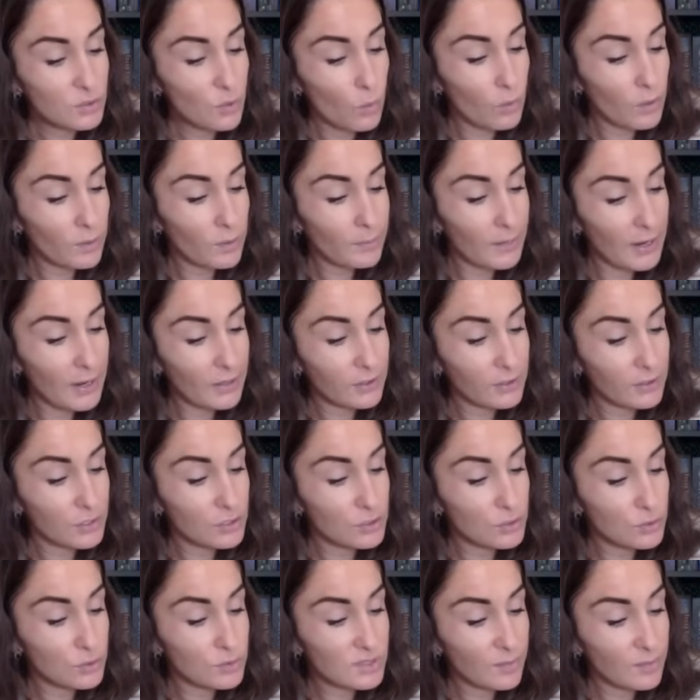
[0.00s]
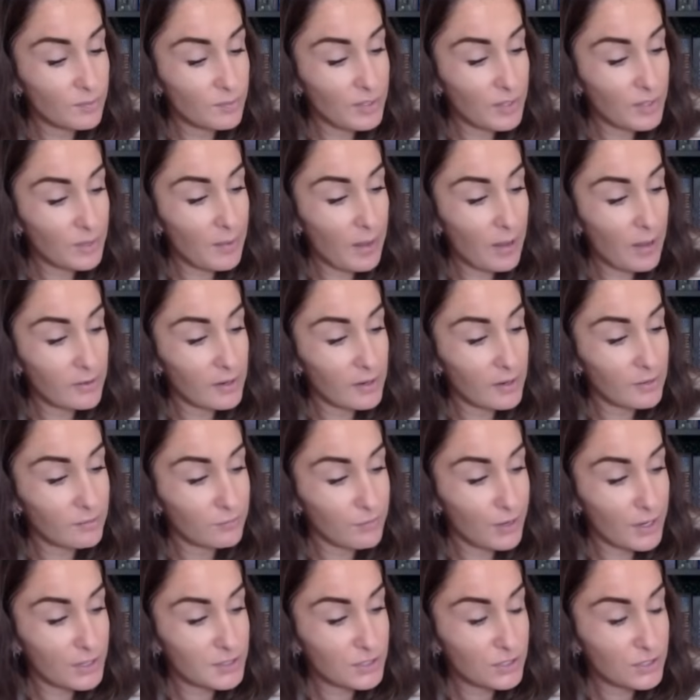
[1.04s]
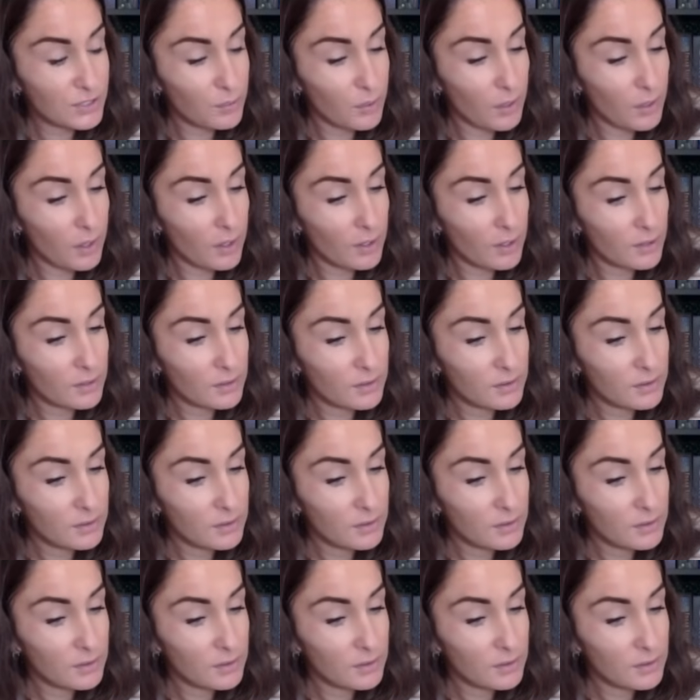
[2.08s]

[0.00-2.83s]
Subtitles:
or am I going to do something about it and rescue her,